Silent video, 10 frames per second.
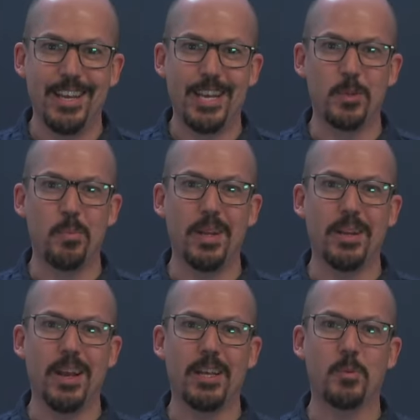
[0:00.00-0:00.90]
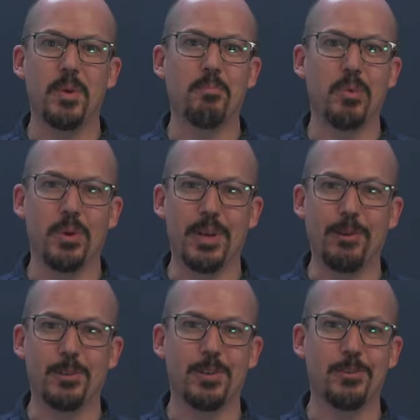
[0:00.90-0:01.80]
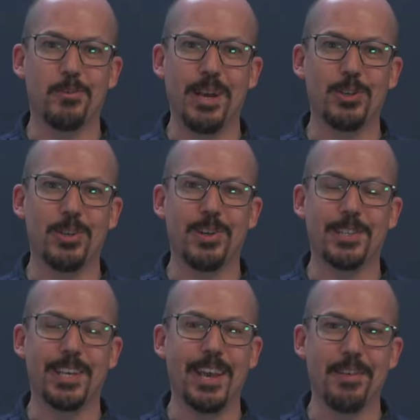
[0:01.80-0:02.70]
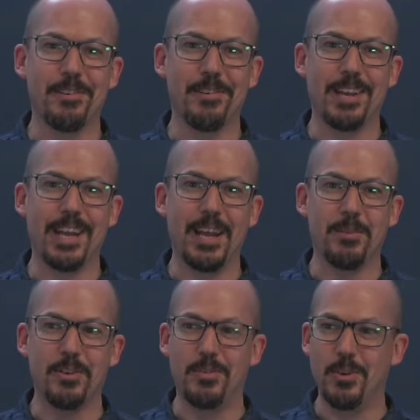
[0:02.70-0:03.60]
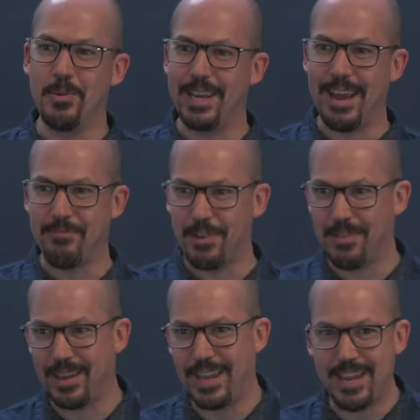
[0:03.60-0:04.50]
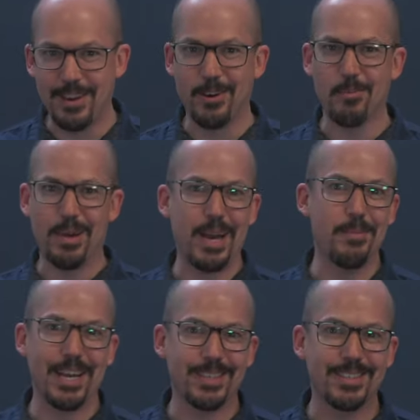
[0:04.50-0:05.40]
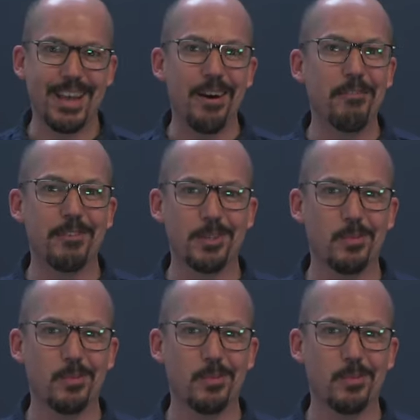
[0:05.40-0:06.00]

It's been, it's been burnout situation altogether, and, and doing everything here by myself has